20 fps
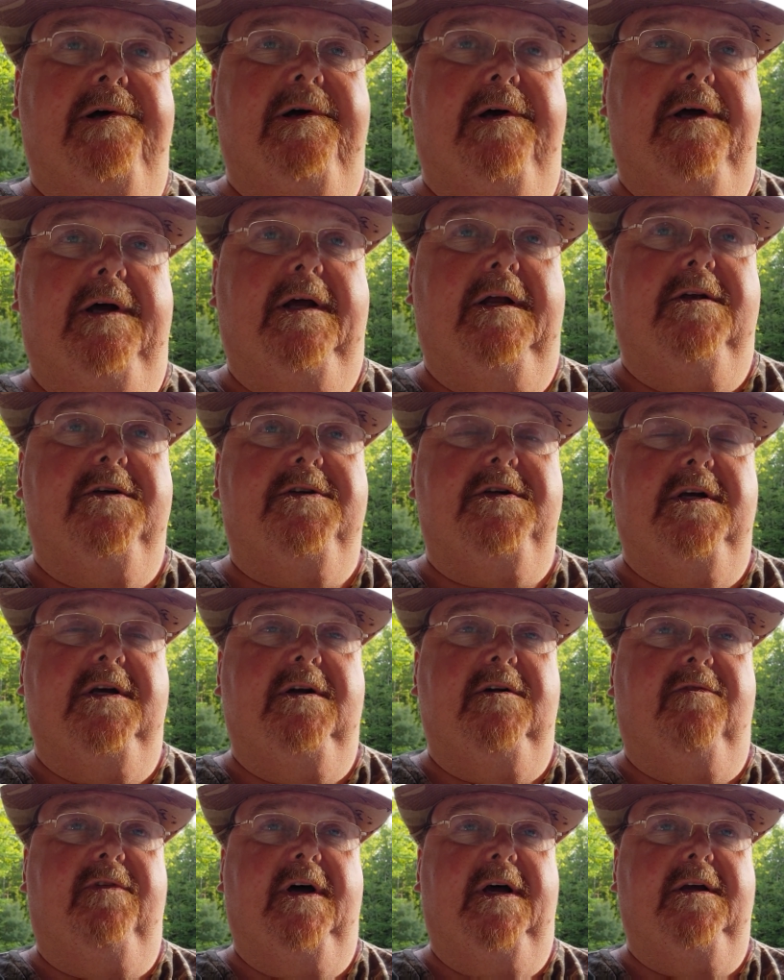and seeing
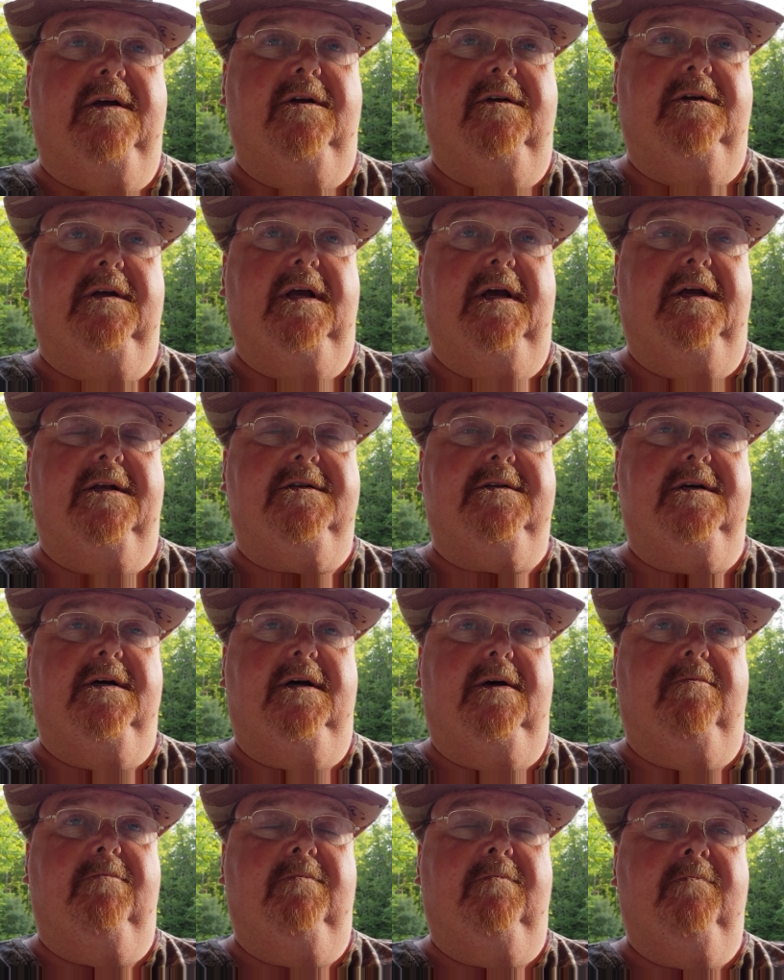if I can get
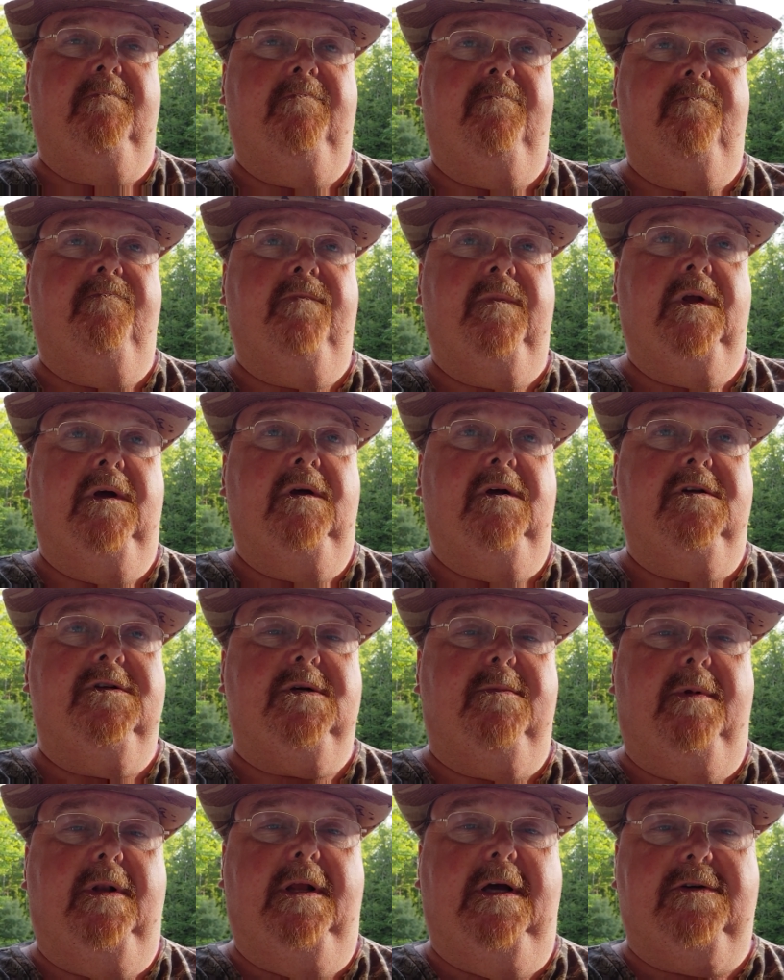some
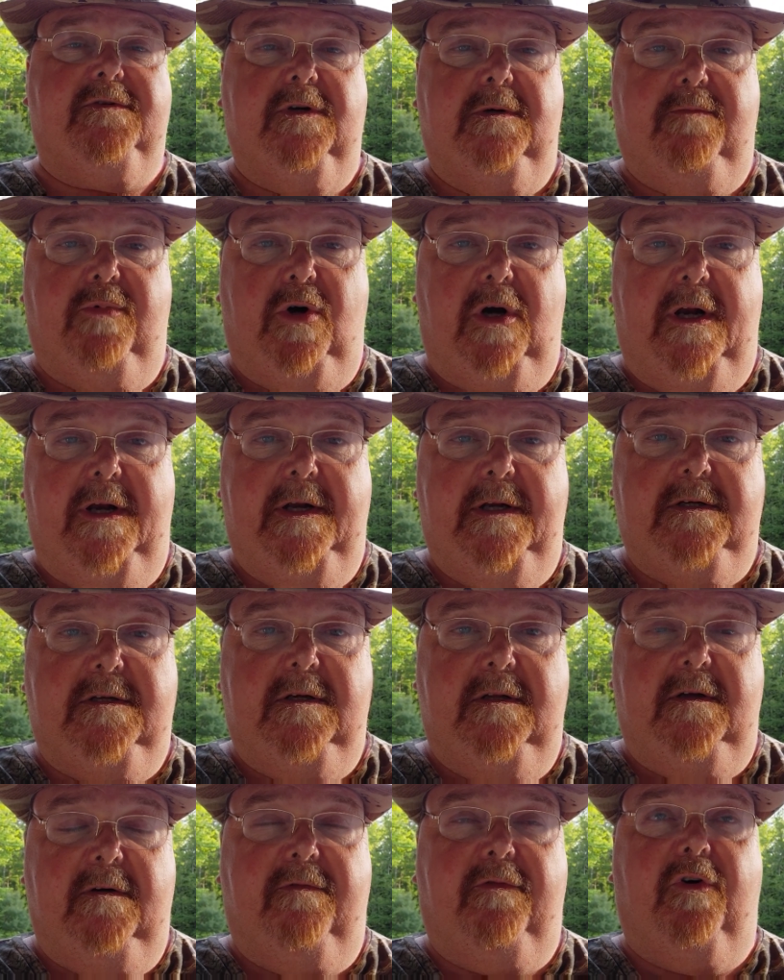electric brought into
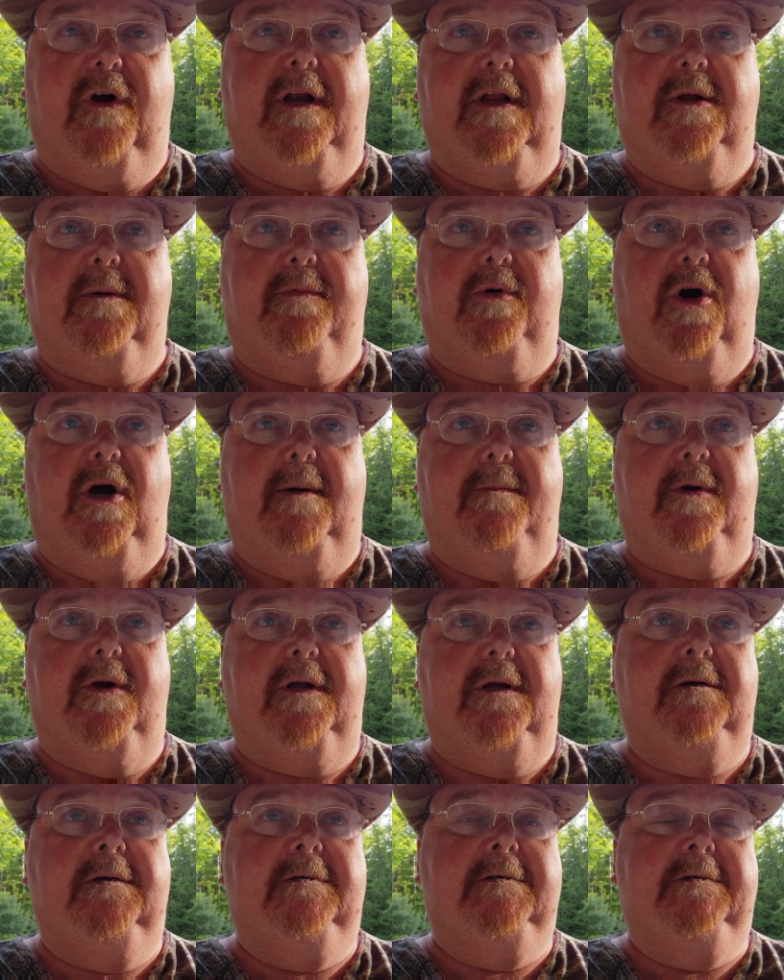the front of the property.